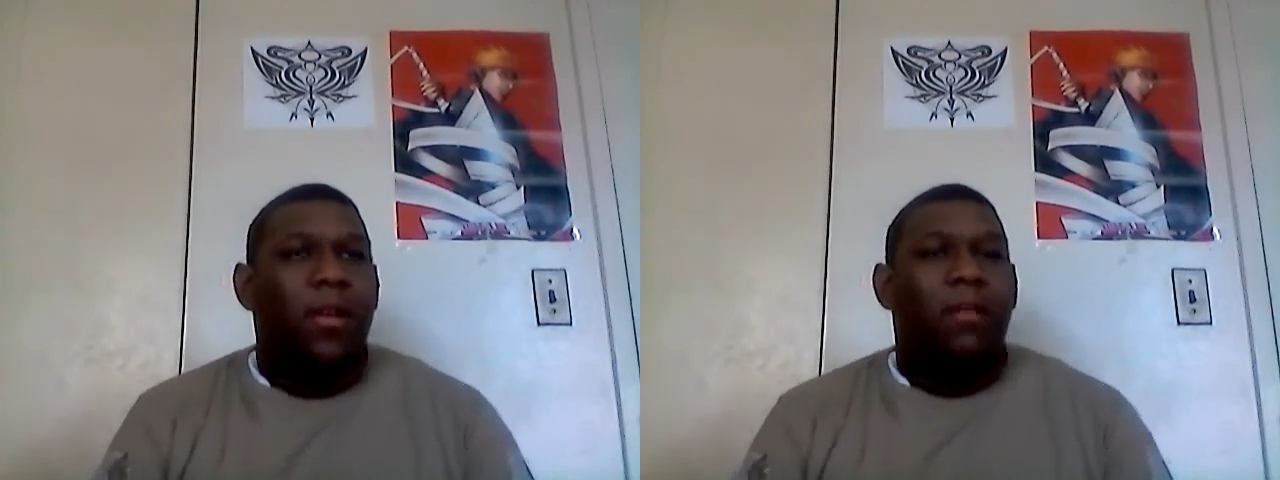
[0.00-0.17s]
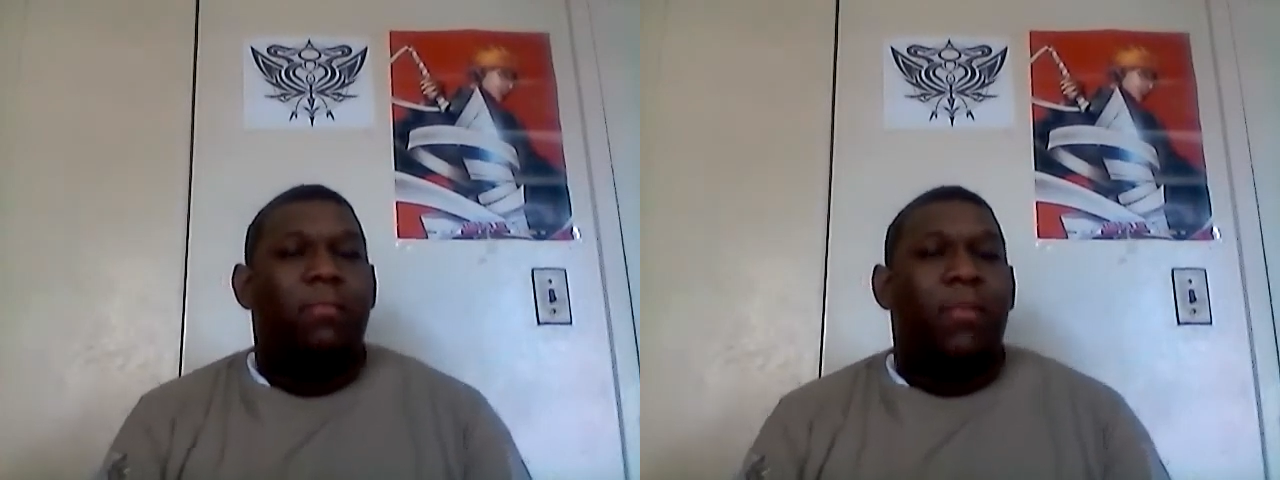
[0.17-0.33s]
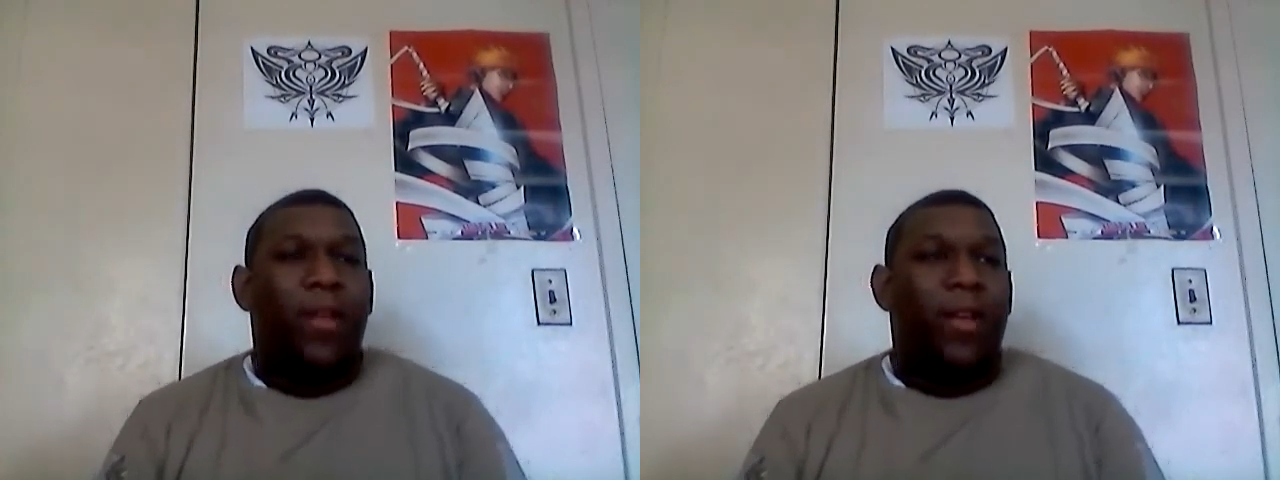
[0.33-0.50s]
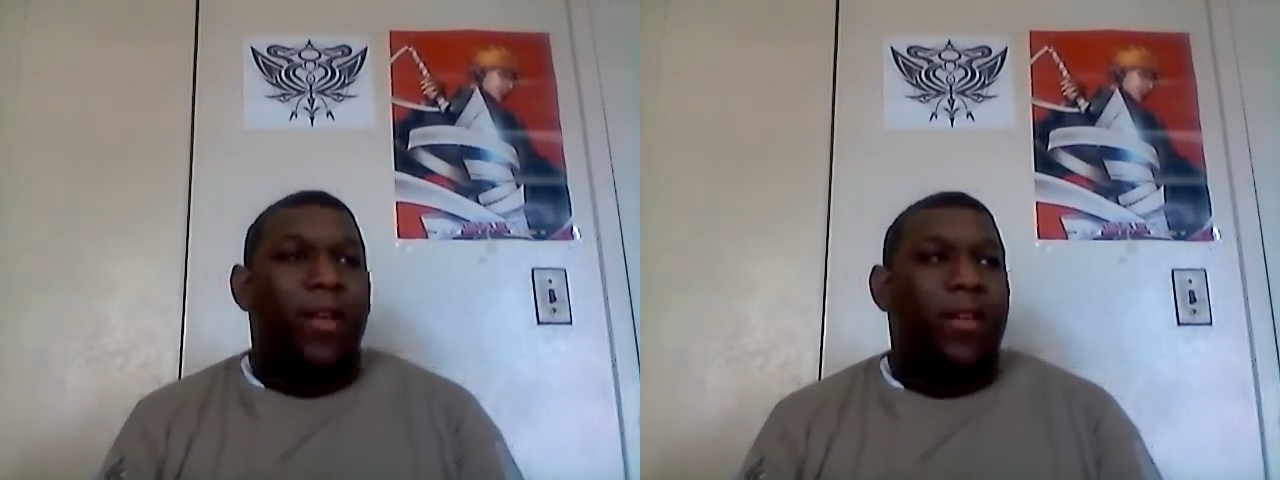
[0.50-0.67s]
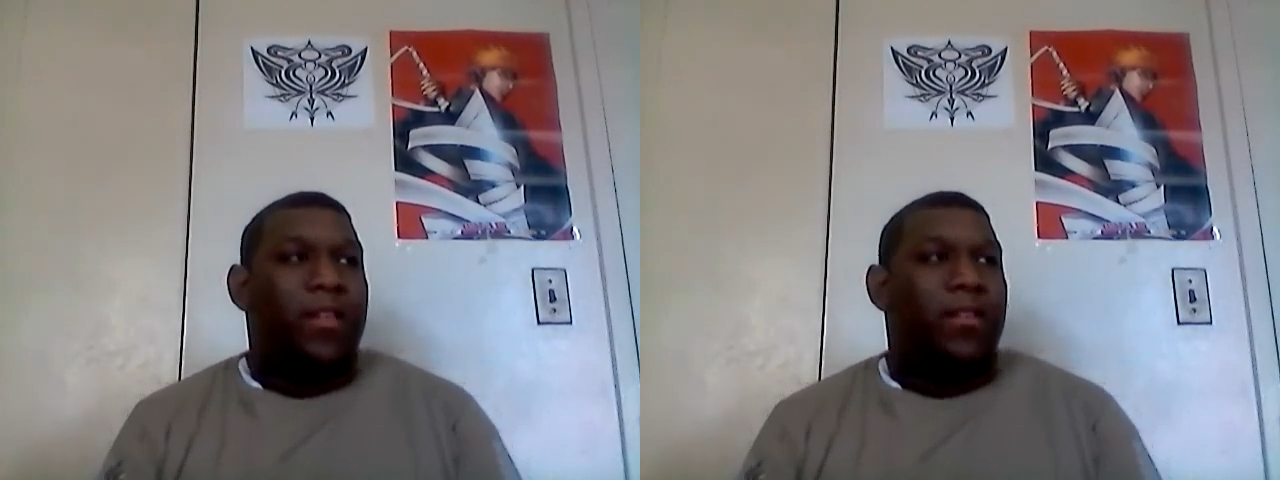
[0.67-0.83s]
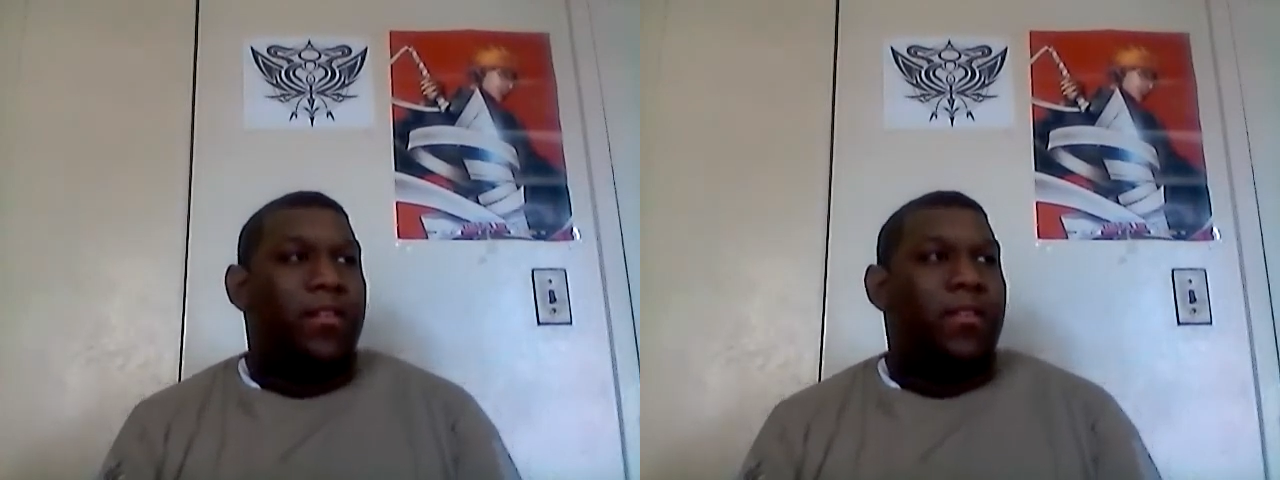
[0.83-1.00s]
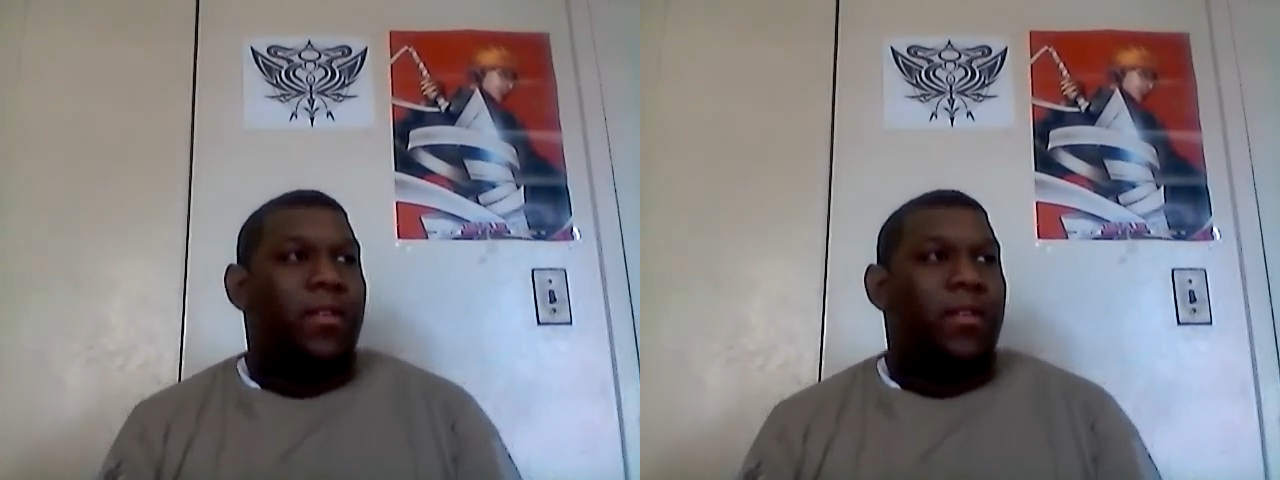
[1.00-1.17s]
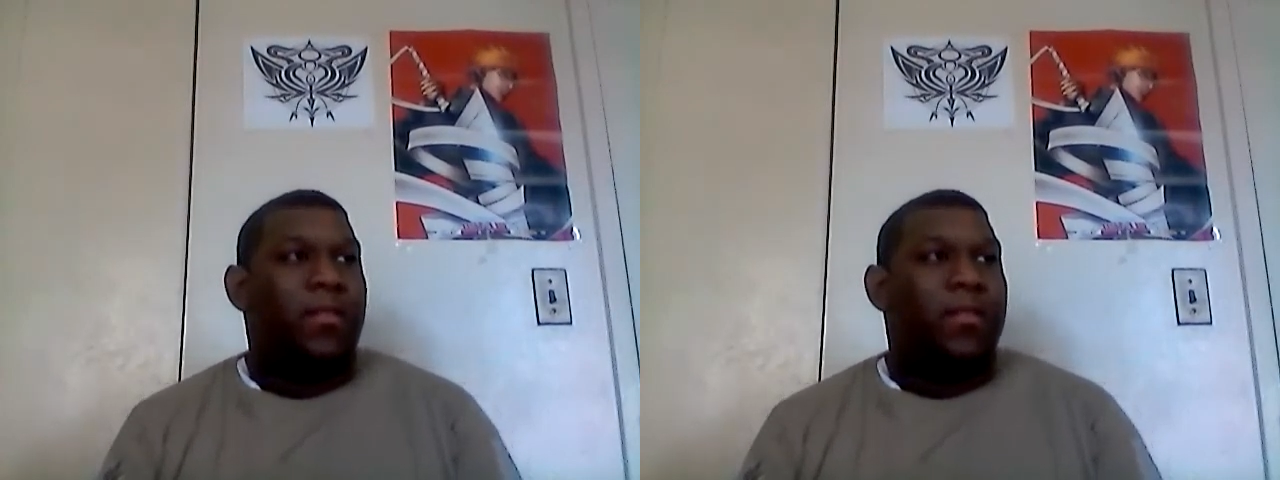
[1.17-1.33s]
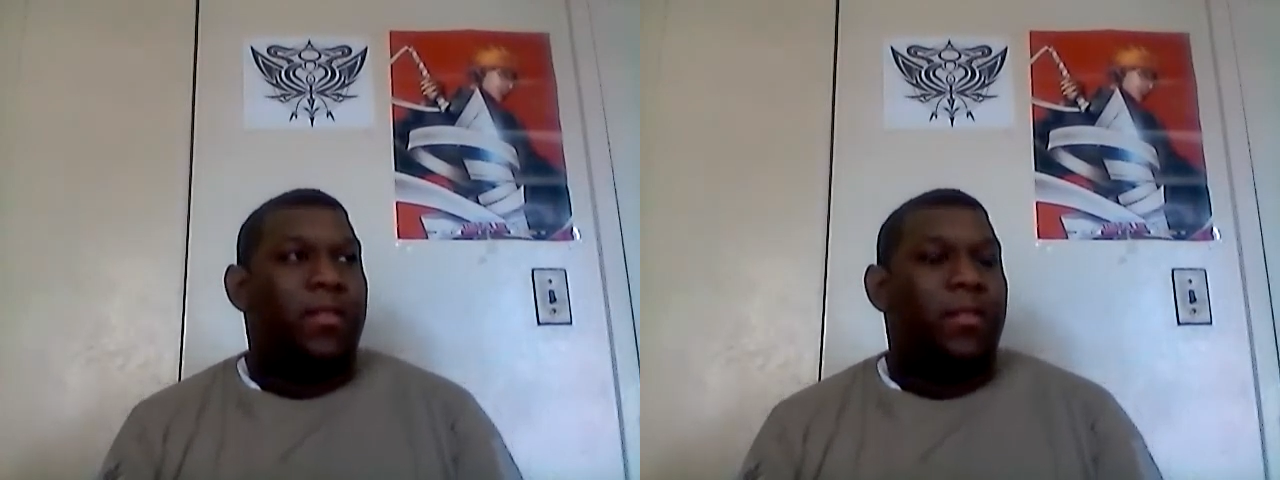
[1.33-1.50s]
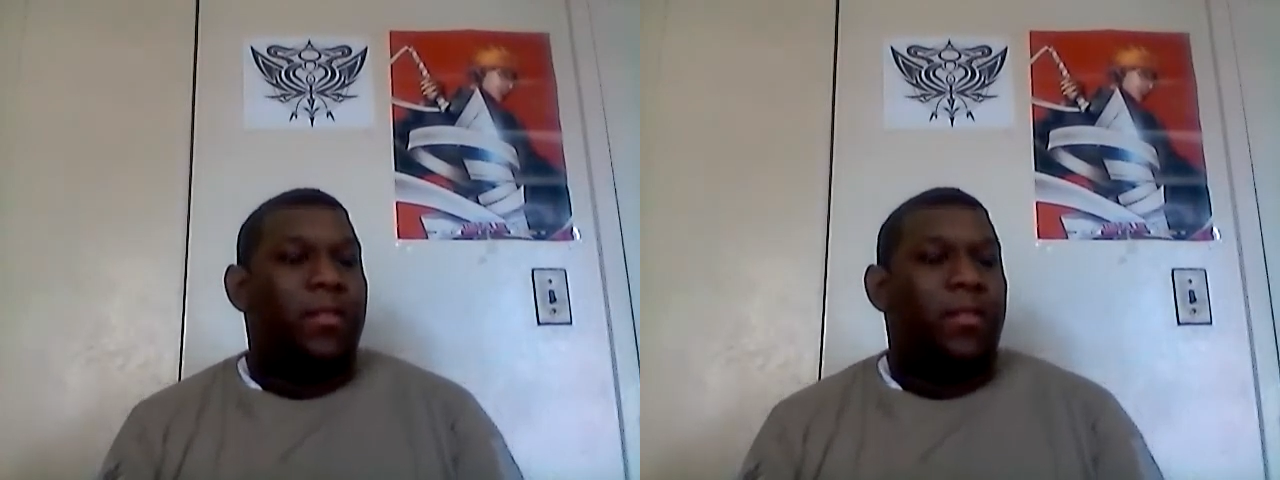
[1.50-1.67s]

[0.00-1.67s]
And please, don't